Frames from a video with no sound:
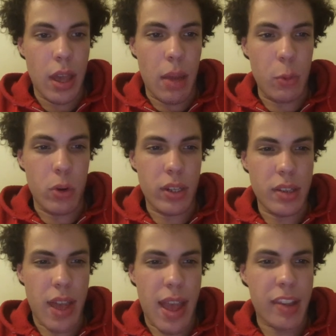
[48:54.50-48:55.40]
going
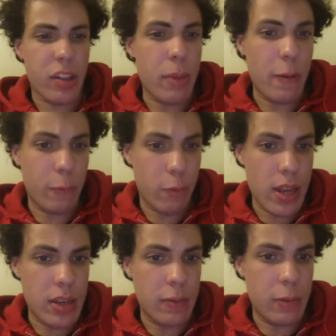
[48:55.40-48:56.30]
to ask my
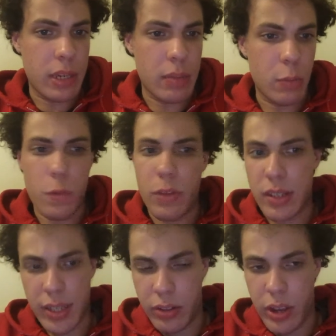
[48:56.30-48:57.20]
friend if we can move the
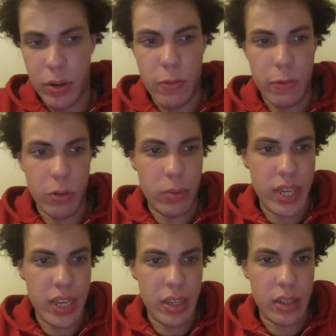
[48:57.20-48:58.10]
deadline over a
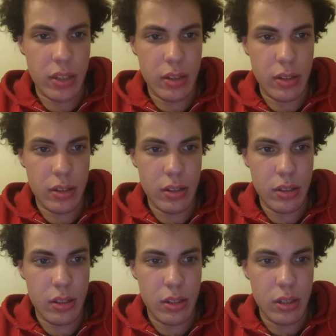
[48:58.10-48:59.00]
week.
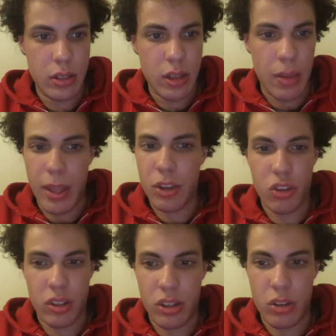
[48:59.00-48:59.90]
I'm not
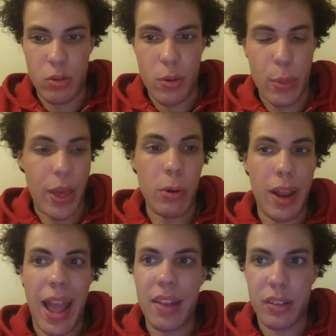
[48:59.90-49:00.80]
just going to do it without
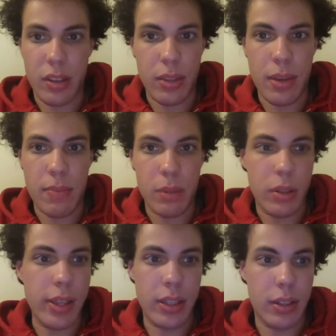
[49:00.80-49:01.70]
asking him, but
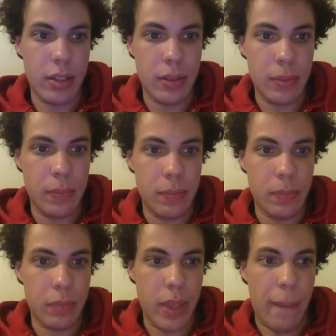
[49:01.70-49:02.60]
like,
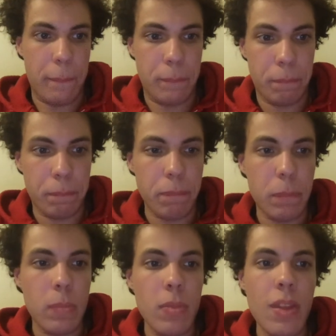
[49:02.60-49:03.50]
yeah.
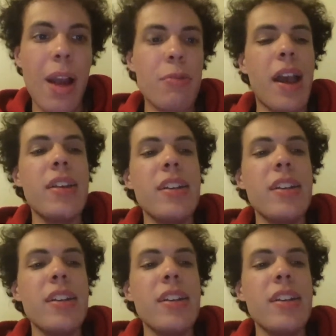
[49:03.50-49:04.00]
How tidy